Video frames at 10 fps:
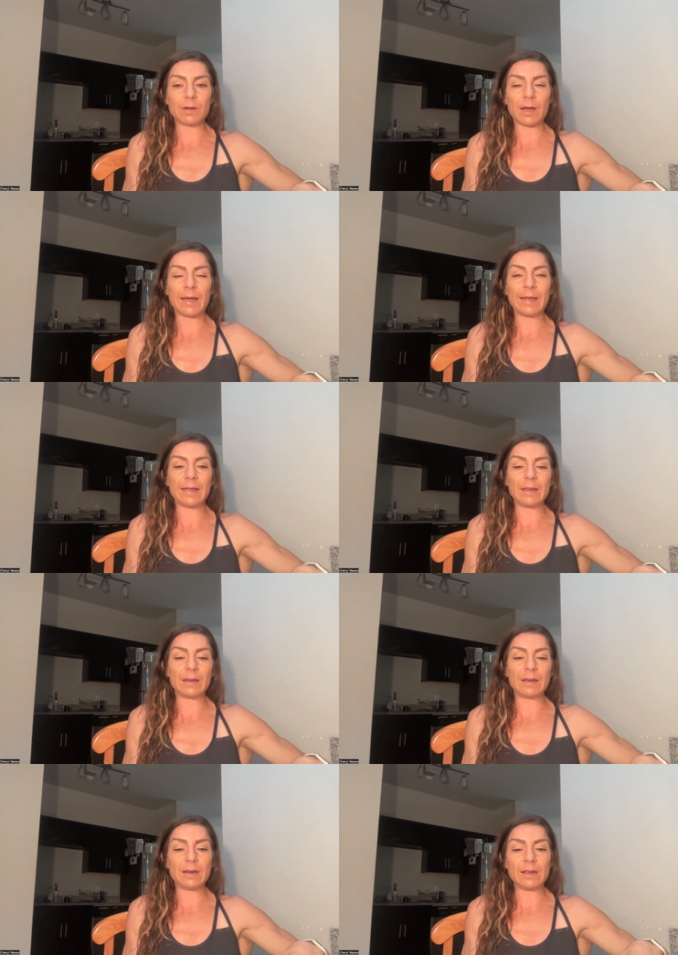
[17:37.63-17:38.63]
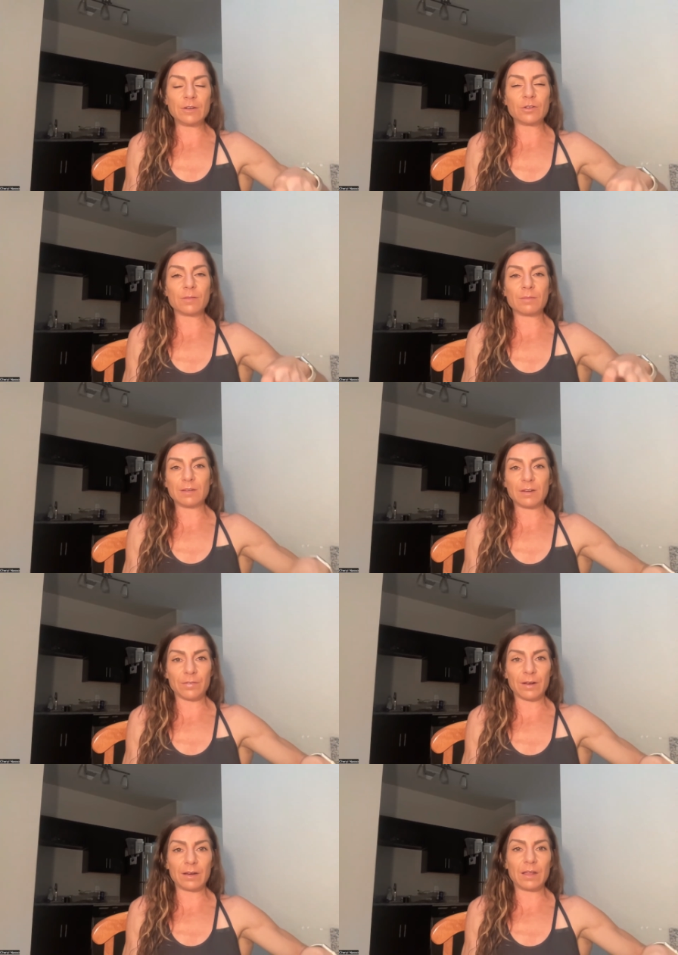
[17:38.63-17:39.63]
I need to do something
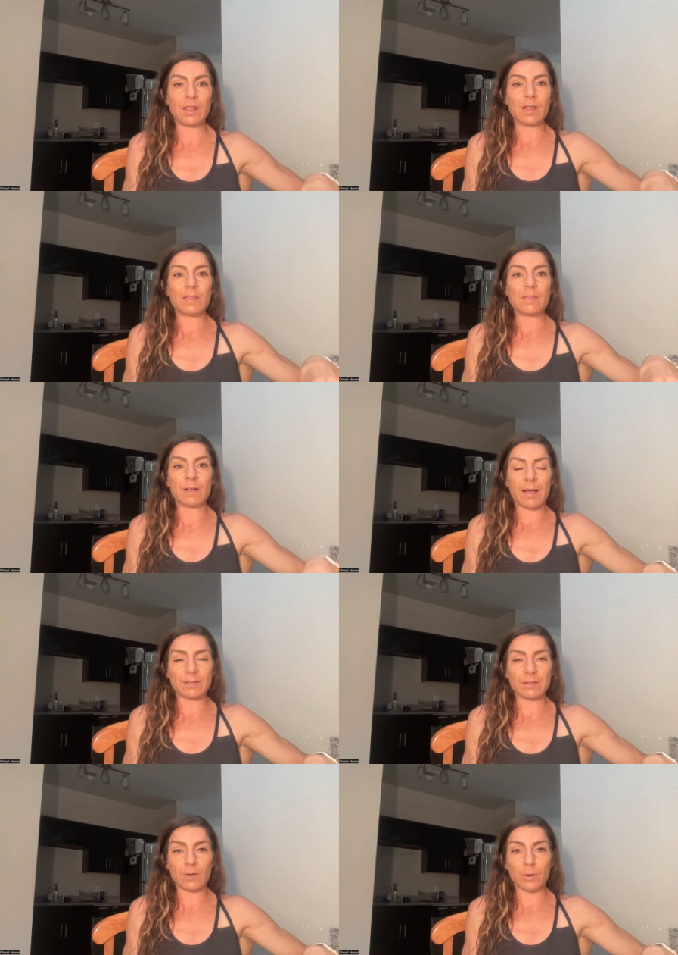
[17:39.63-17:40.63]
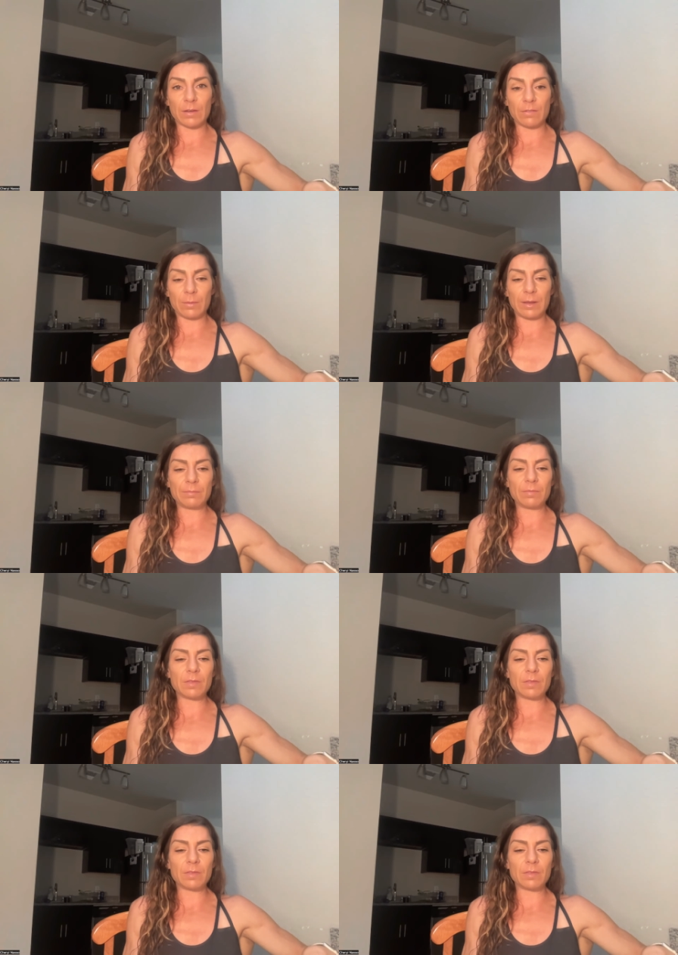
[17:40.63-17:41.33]
different, the classes aren't working for me.